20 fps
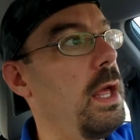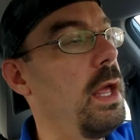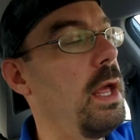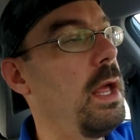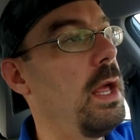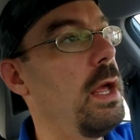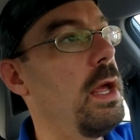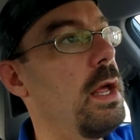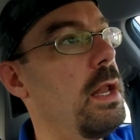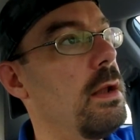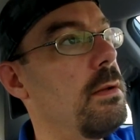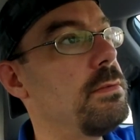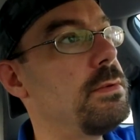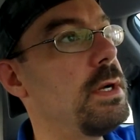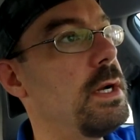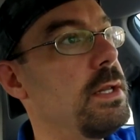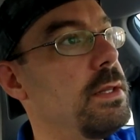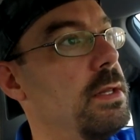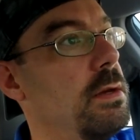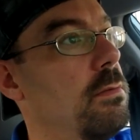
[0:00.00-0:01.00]
and I'm
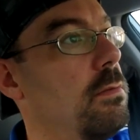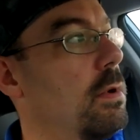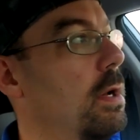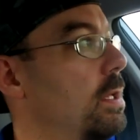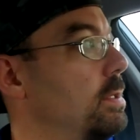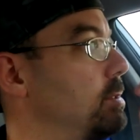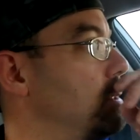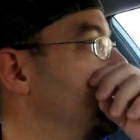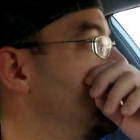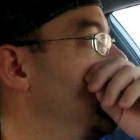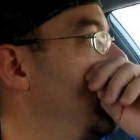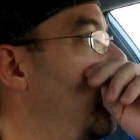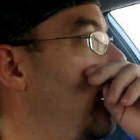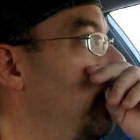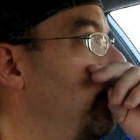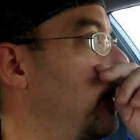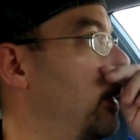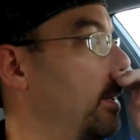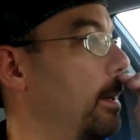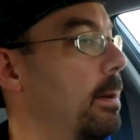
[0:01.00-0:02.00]
trying to think what else is
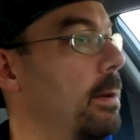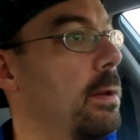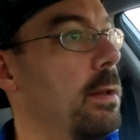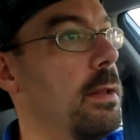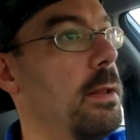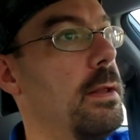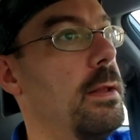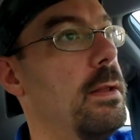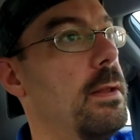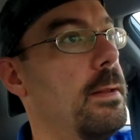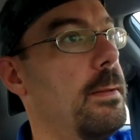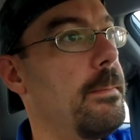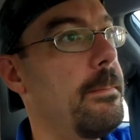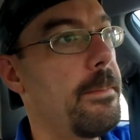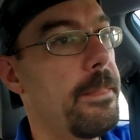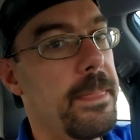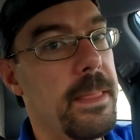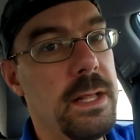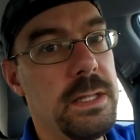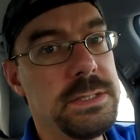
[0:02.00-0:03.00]
happening.
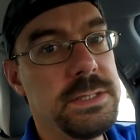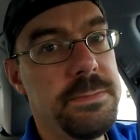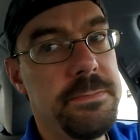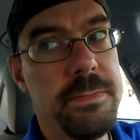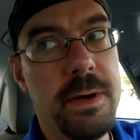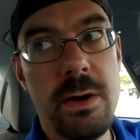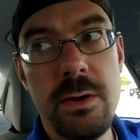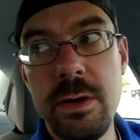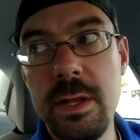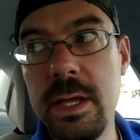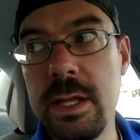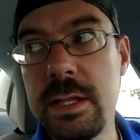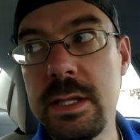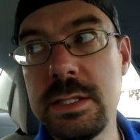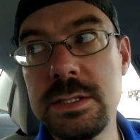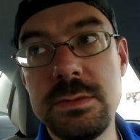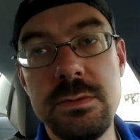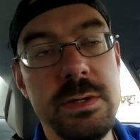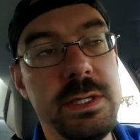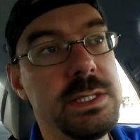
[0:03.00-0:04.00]
That's about it.
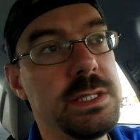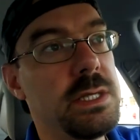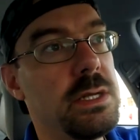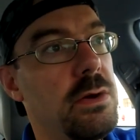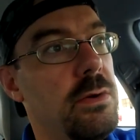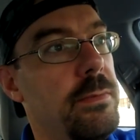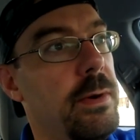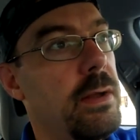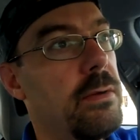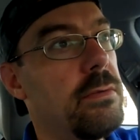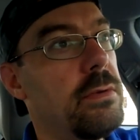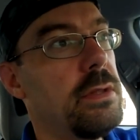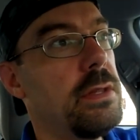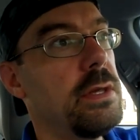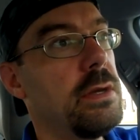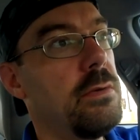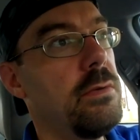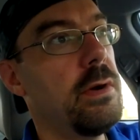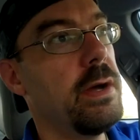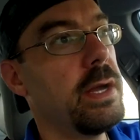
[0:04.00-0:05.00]
This week's gonna go by
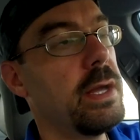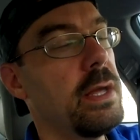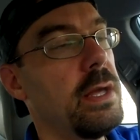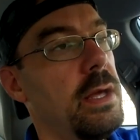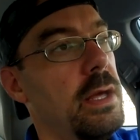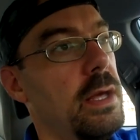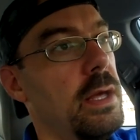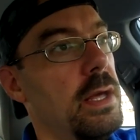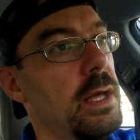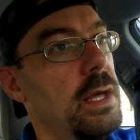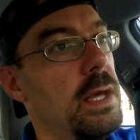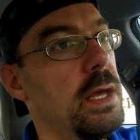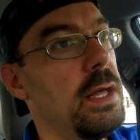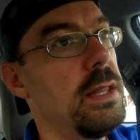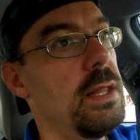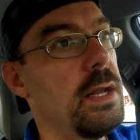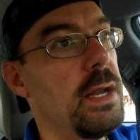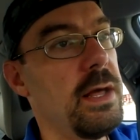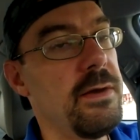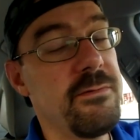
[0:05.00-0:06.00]
really quick.
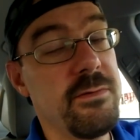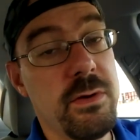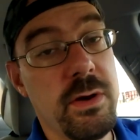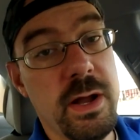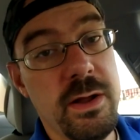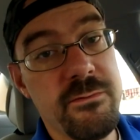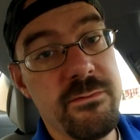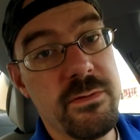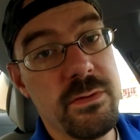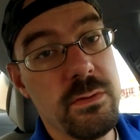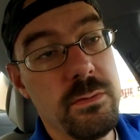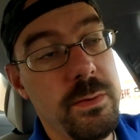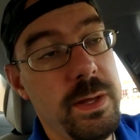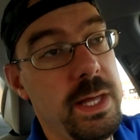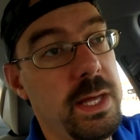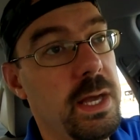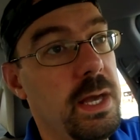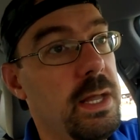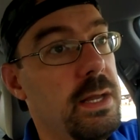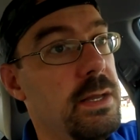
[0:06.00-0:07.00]
And then I have Grant for the
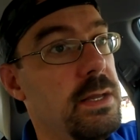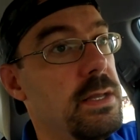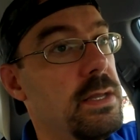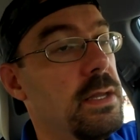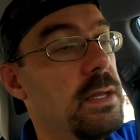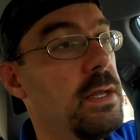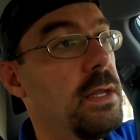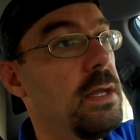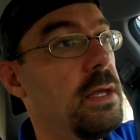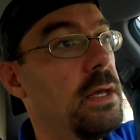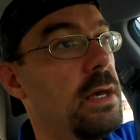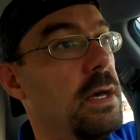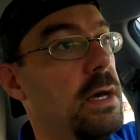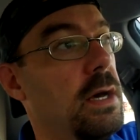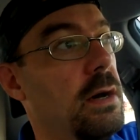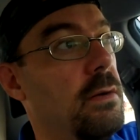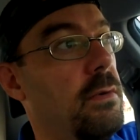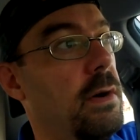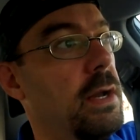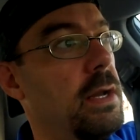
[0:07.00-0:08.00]
weekend.
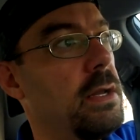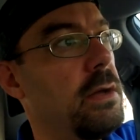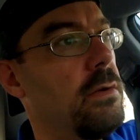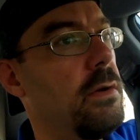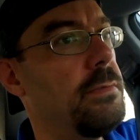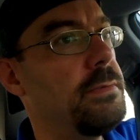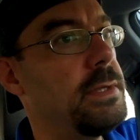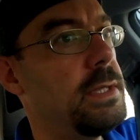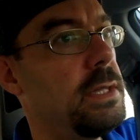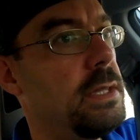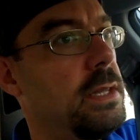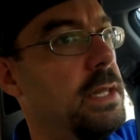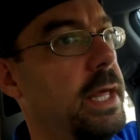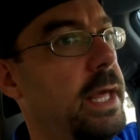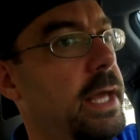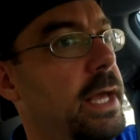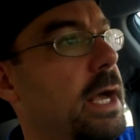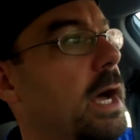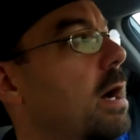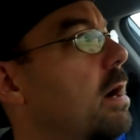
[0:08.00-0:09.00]
Uh, I want to go up to the
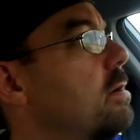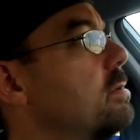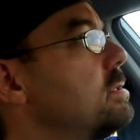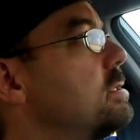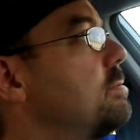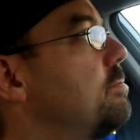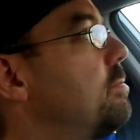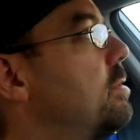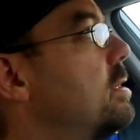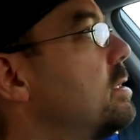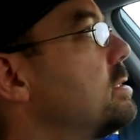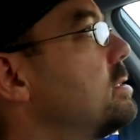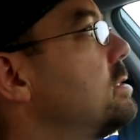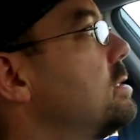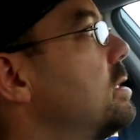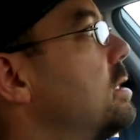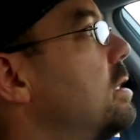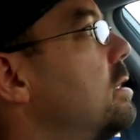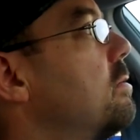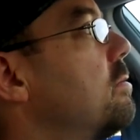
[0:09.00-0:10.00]
lake house, but
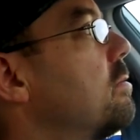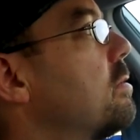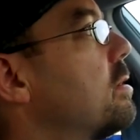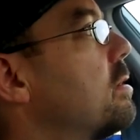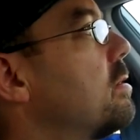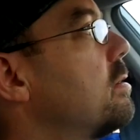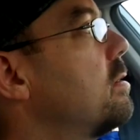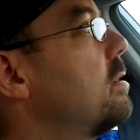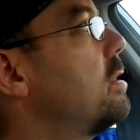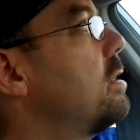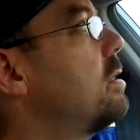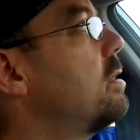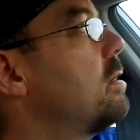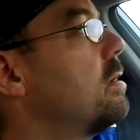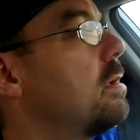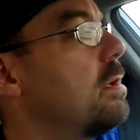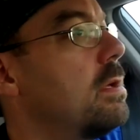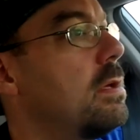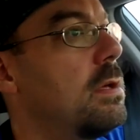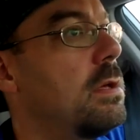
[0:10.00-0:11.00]
uh, we're
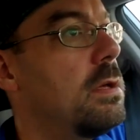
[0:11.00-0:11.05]
uh,